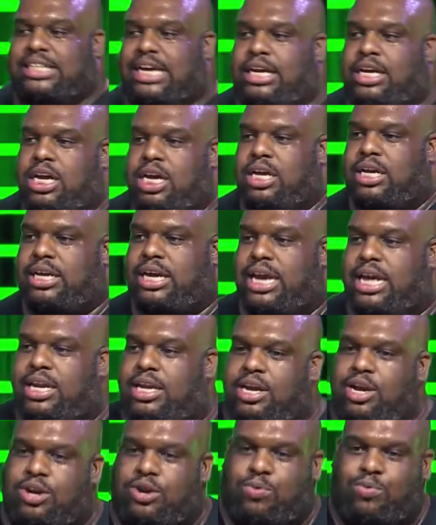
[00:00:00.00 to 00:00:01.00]
they couldn't get
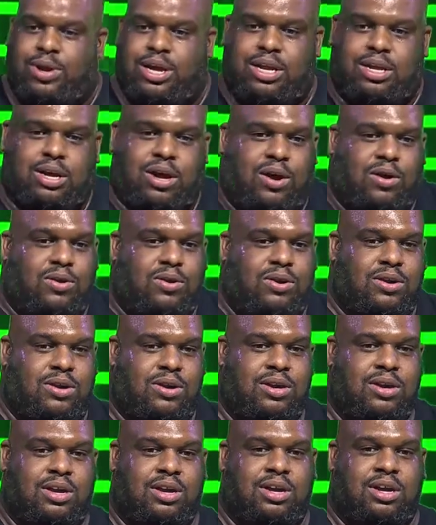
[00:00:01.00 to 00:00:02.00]
near the window
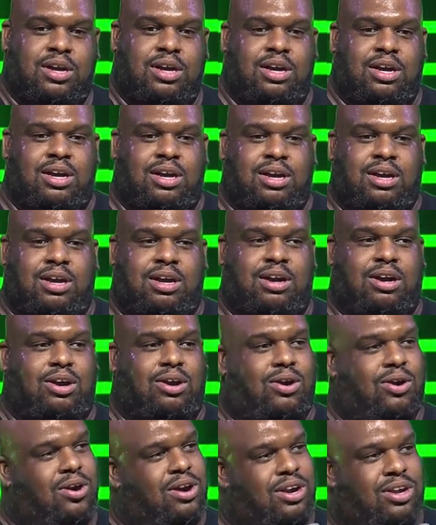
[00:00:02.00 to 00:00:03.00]

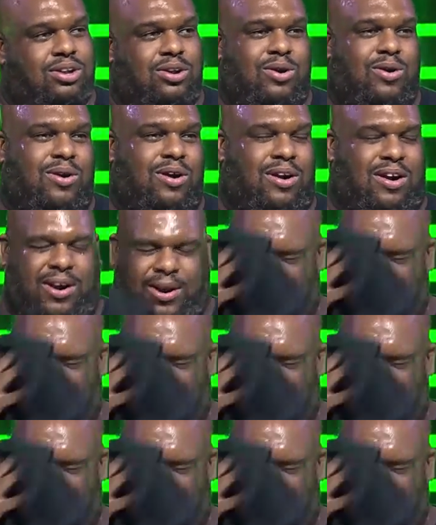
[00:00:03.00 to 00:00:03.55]
or the door.